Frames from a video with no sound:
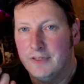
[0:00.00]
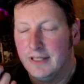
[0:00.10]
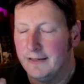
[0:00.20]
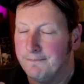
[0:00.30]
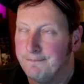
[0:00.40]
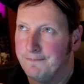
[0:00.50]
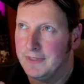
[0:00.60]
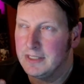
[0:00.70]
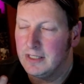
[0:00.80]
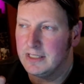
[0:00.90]
like,
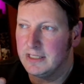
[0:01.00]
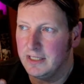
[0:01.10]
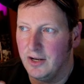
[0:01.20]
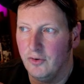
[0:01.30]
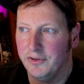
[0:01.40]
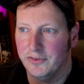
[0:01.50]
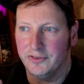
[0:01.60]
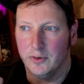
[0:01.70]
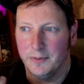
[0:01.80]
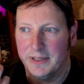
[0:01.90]
it's not synovial fluid,